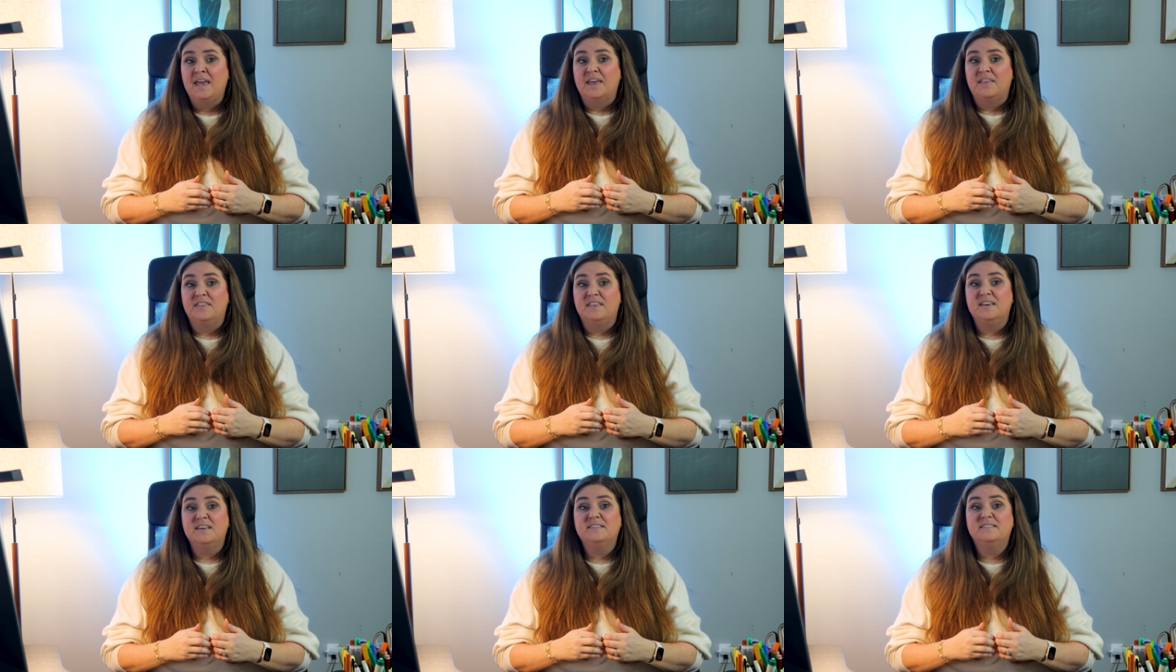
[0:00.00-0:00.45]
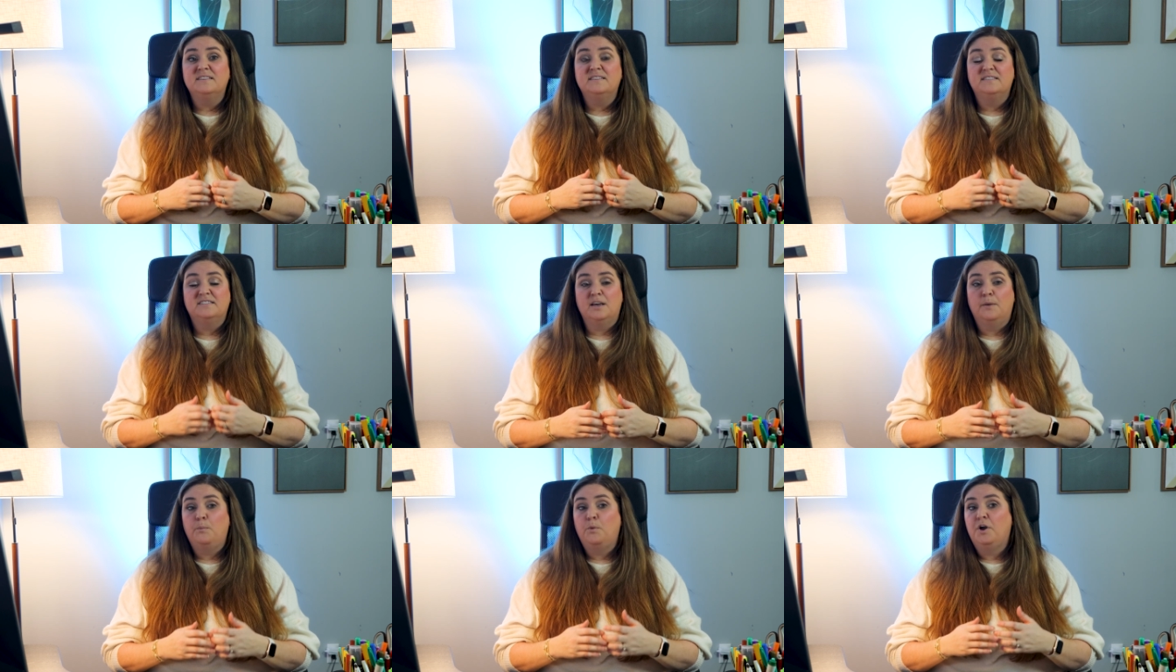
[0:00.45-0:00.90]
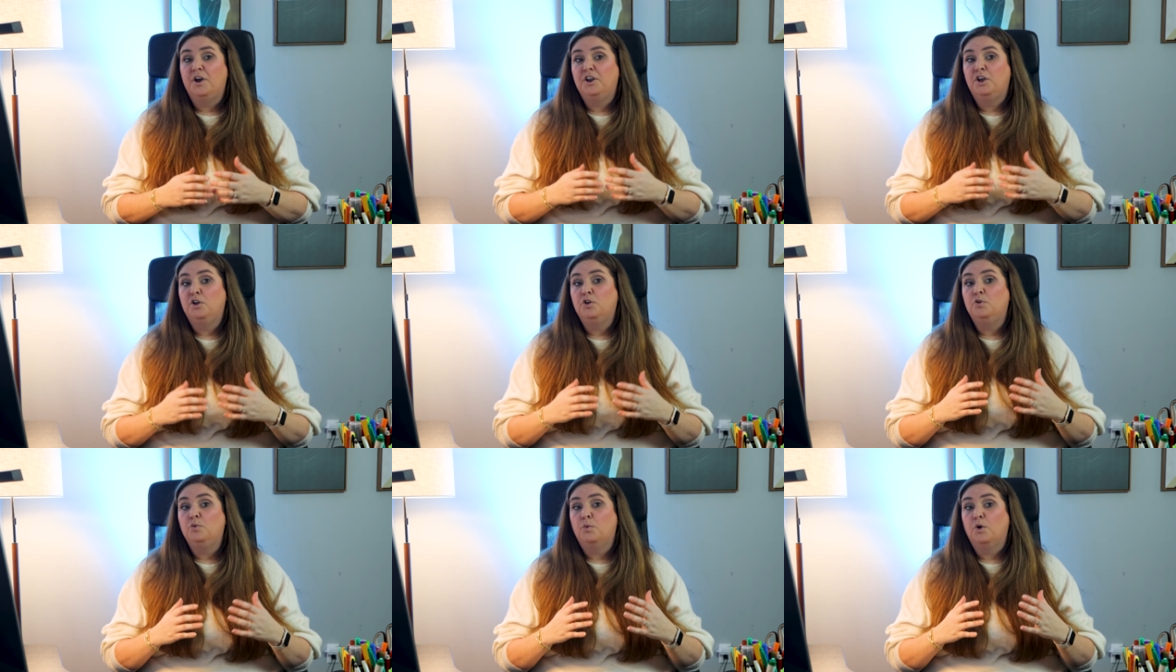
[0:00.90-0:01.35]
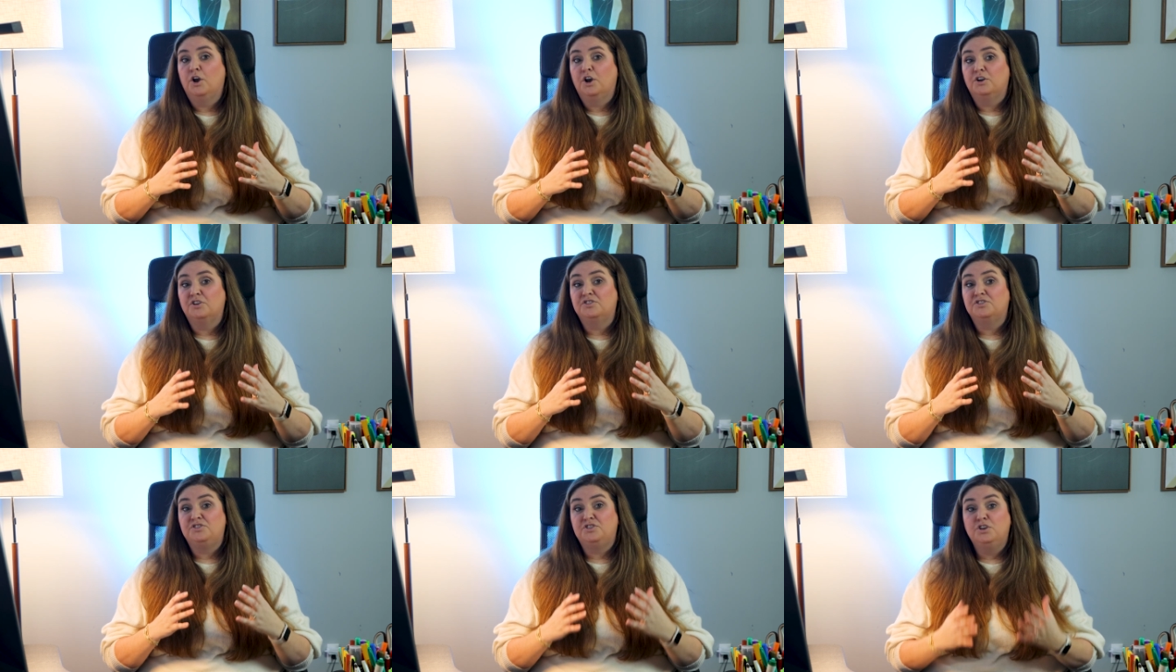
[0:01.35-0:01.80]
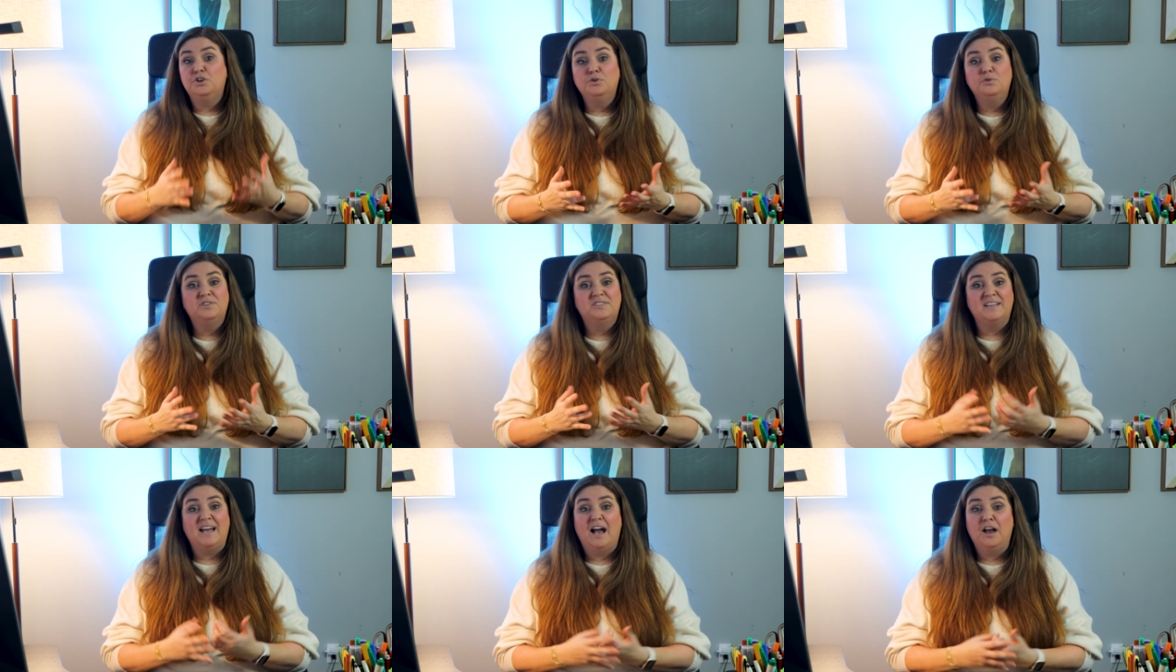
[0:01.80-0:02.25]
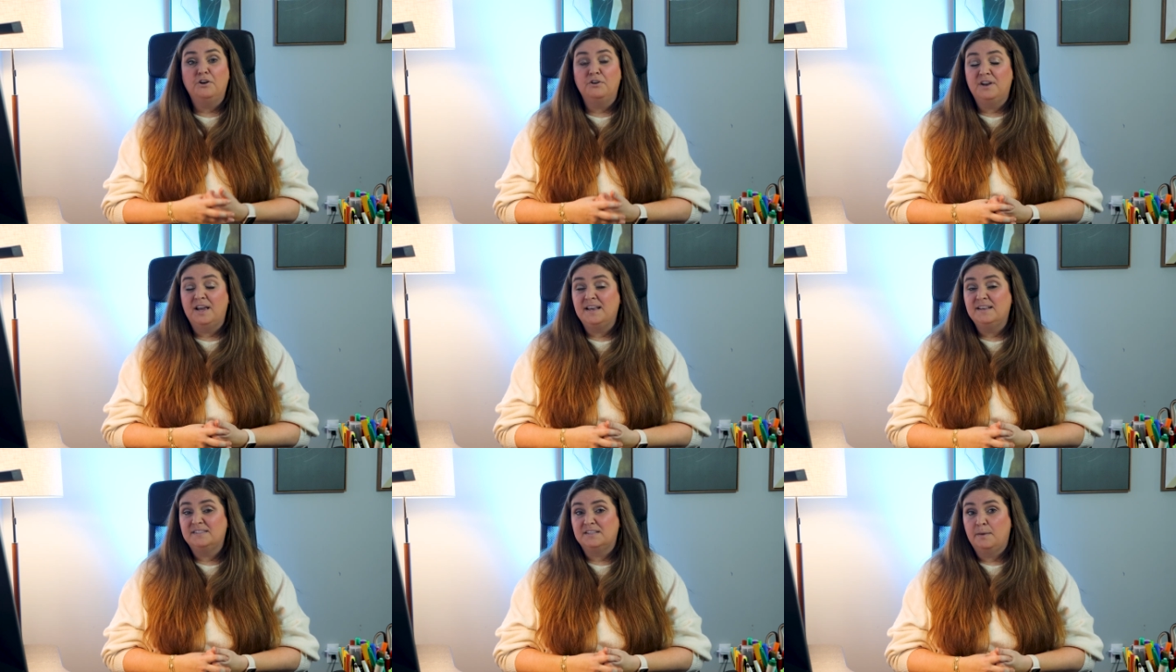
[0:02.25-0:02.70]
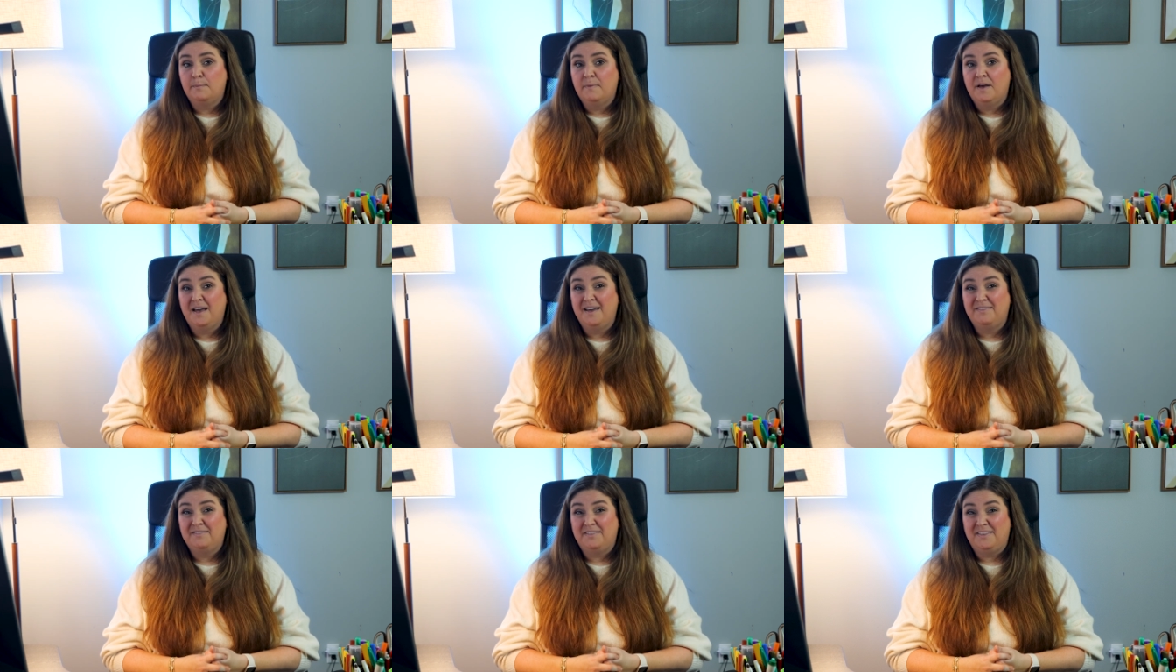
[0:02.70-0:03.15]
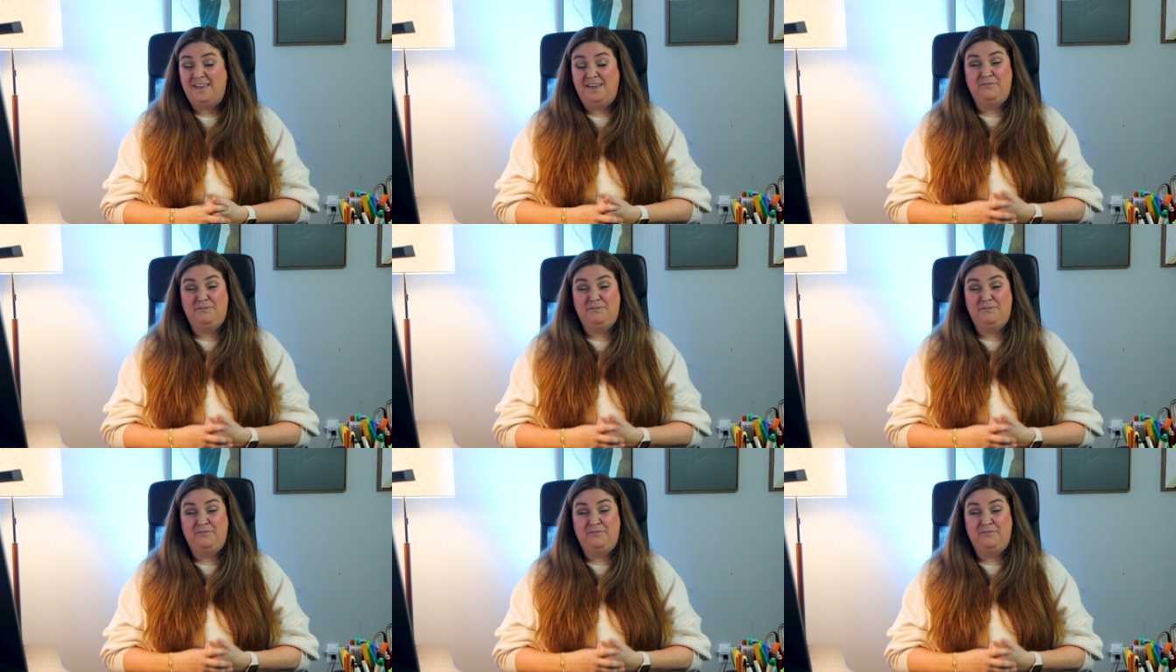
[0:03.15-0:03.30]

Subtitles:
This is someone who works 2 Saturdays a month.